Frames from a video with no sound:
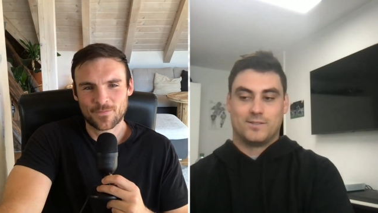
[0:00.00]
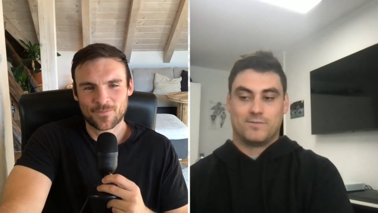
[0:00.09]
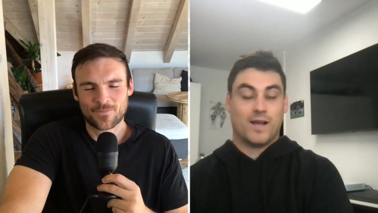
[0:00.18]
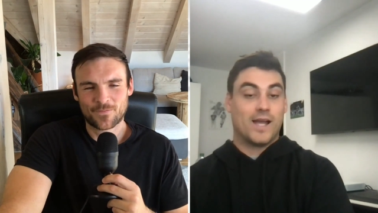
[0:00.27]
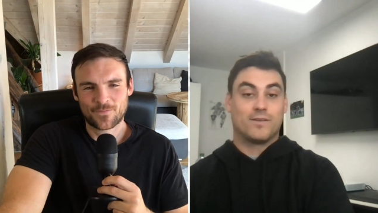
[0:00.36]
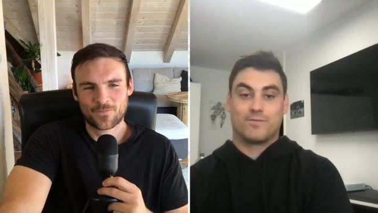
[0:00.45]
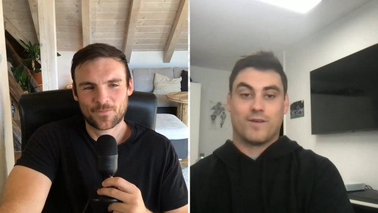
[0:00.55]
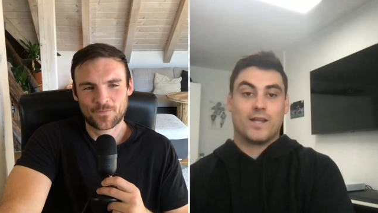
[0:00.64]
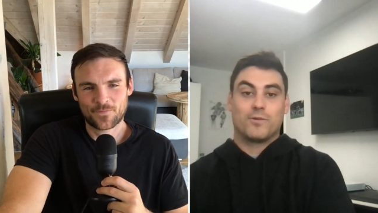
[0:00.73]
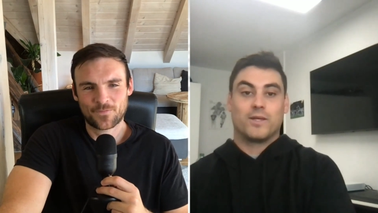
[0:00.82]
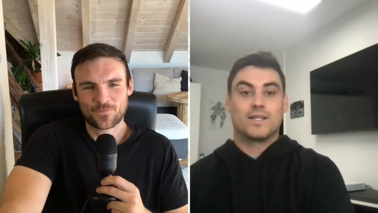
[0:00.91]
Speaker 1: find
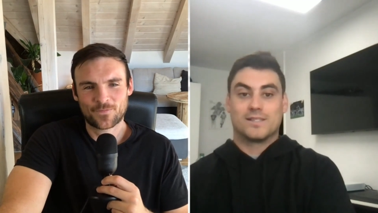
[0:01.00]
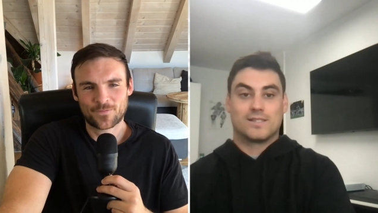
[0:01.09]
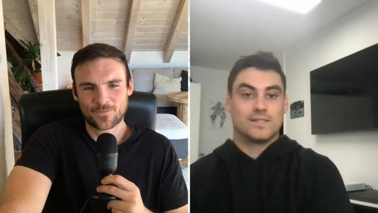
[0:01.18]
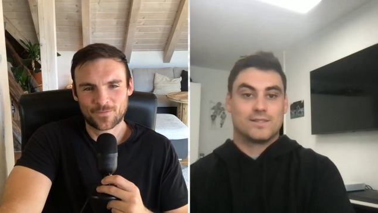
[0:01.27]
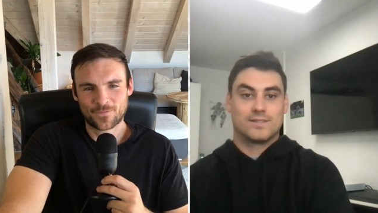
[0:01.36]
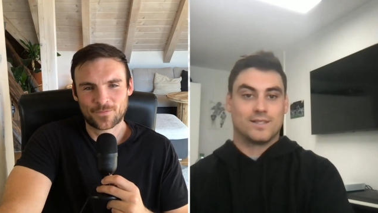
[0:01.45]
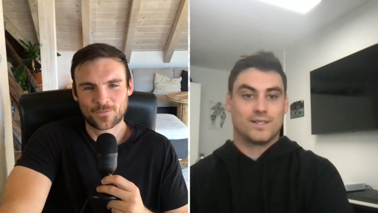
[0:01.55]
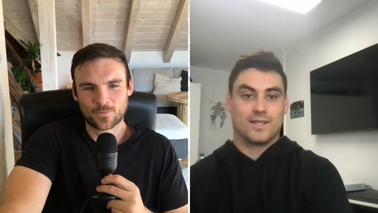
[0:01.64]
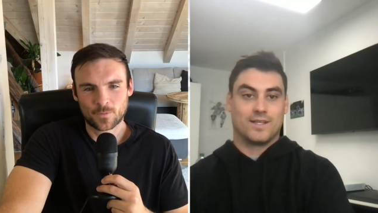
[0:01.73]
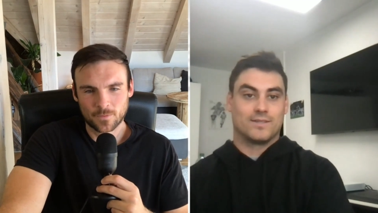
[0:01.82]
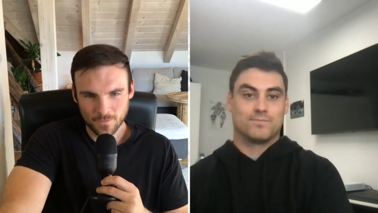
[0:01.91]
find weaknesses and,
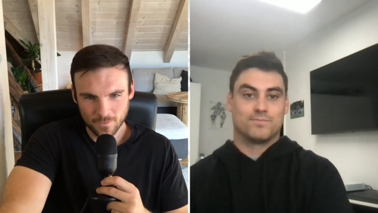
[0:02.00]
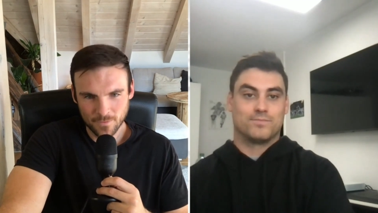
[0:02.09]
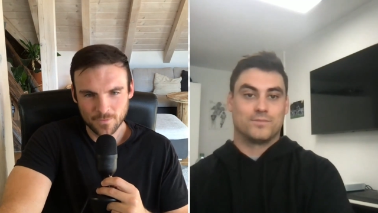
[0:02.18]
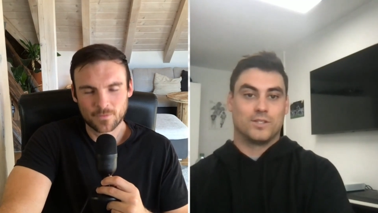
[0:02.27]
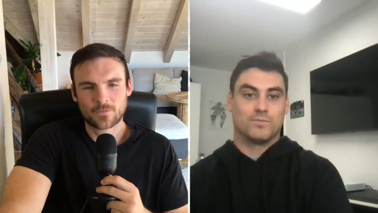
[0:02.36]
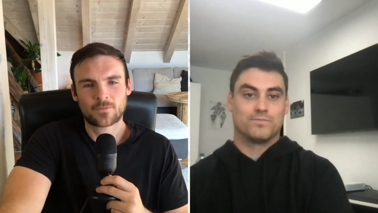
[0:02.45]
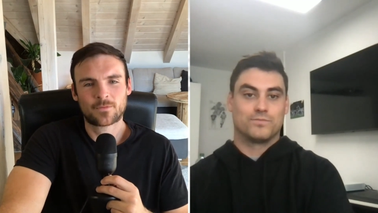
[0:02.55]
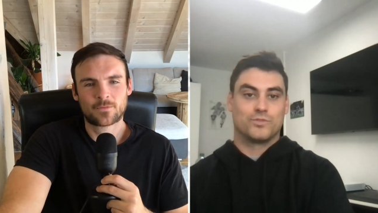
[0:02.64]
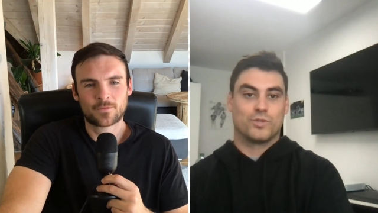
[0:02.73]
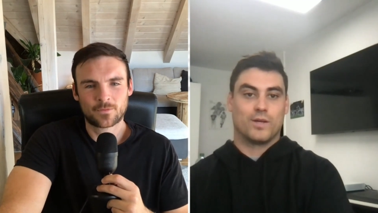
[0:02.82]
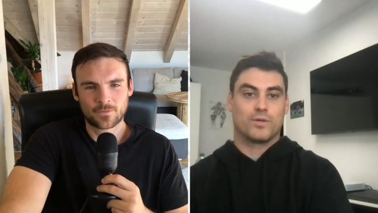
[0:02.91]
and you know
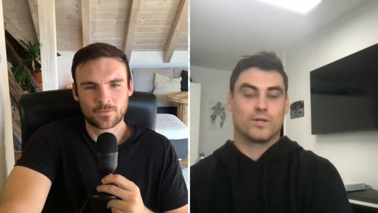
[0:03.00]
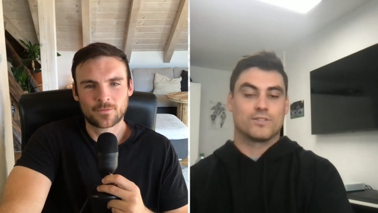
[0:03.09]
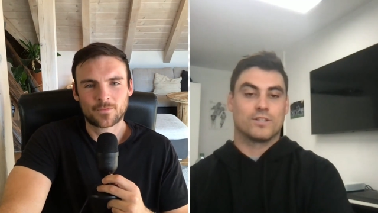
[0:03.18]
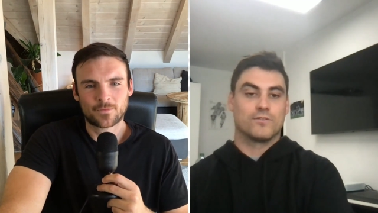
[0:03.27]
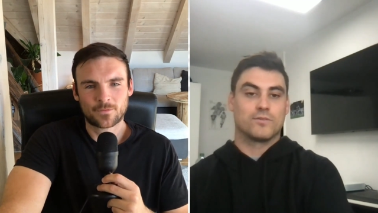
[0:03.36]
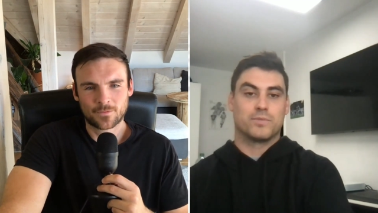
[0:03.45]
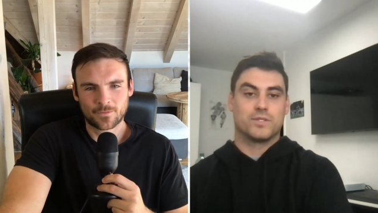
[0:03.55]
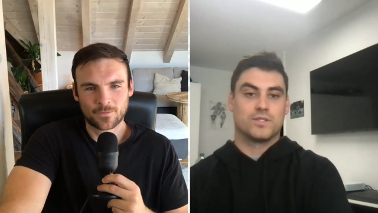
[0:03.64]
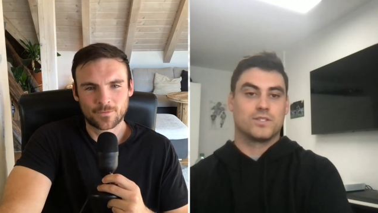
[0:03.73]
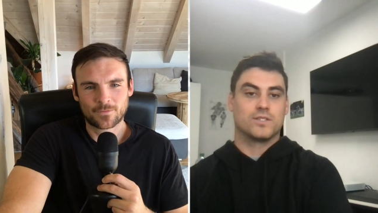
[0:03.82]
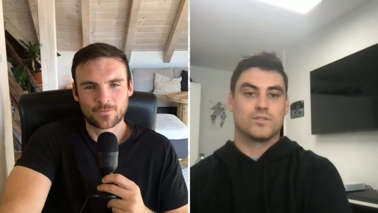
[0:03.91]
try and put ourselves in
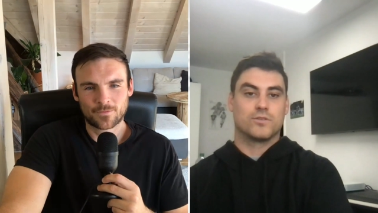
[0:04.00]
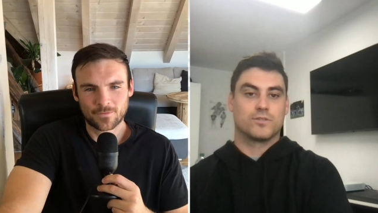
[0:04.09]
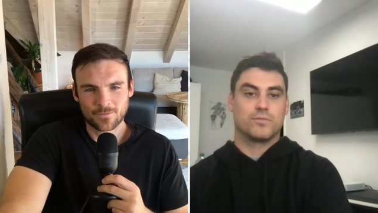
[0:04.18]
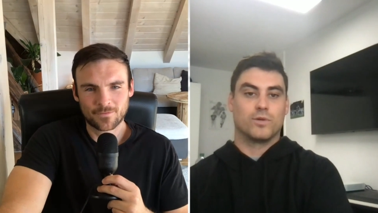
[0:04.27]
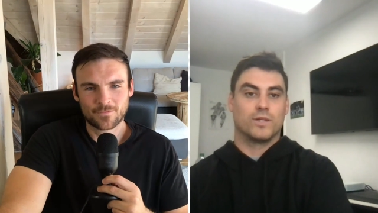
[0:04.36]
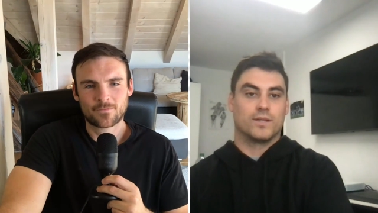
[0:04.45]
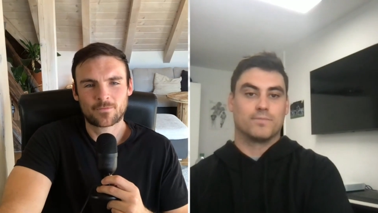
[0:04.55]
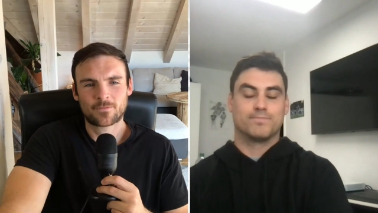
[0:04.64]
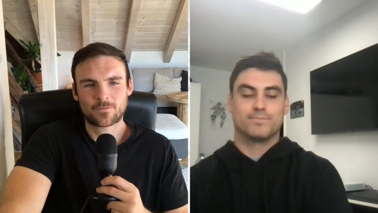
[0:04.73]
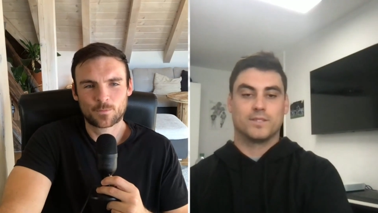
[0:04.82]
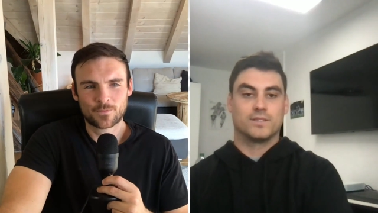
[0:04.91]
positions to exploit
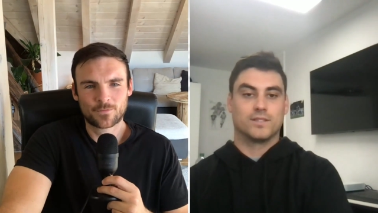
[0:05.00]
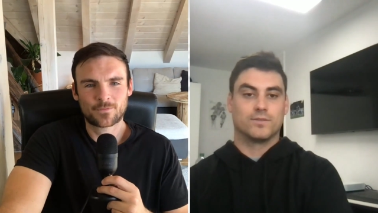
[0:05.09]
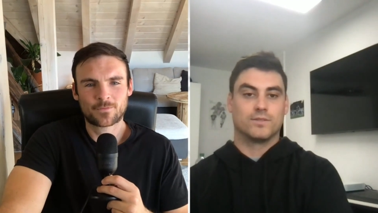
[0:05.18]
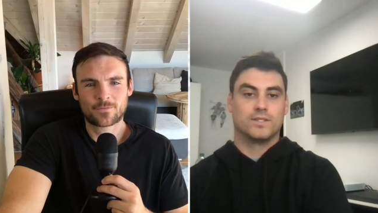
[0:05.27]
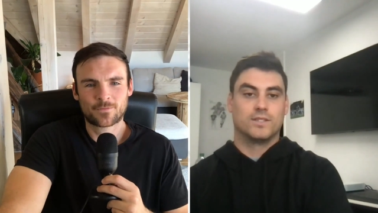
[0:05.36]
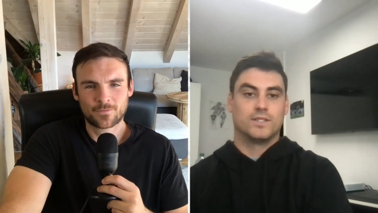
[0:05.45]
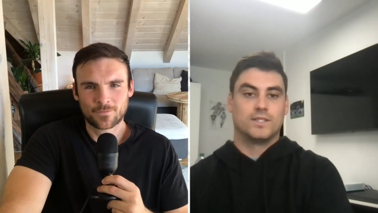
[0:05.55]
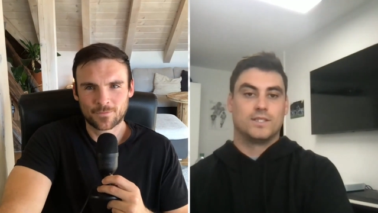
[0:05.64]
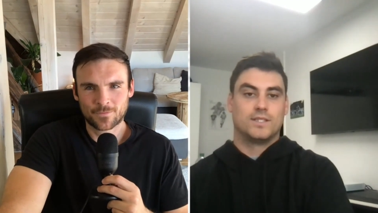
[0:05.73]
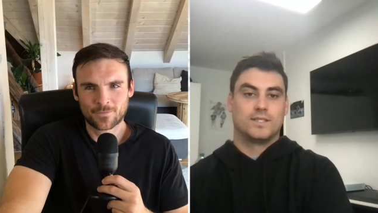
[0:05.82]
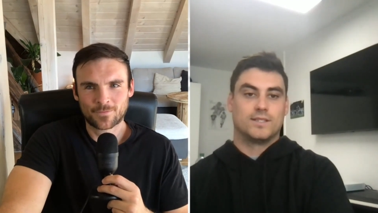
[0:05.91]
them. And so,
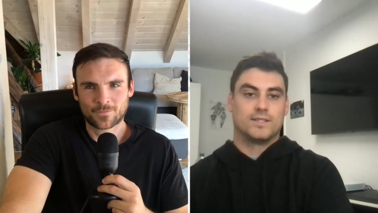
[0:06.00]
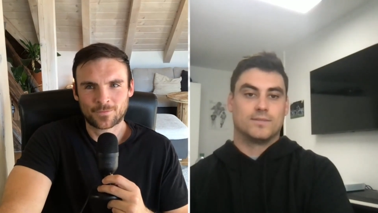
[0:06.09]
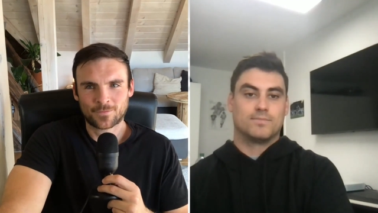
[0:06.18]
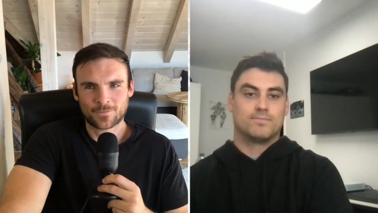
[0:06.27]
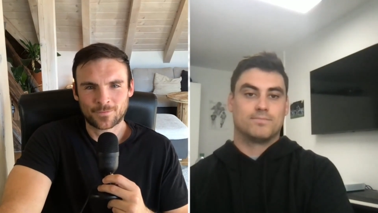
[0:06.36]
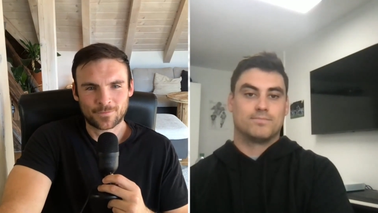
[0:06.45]
um,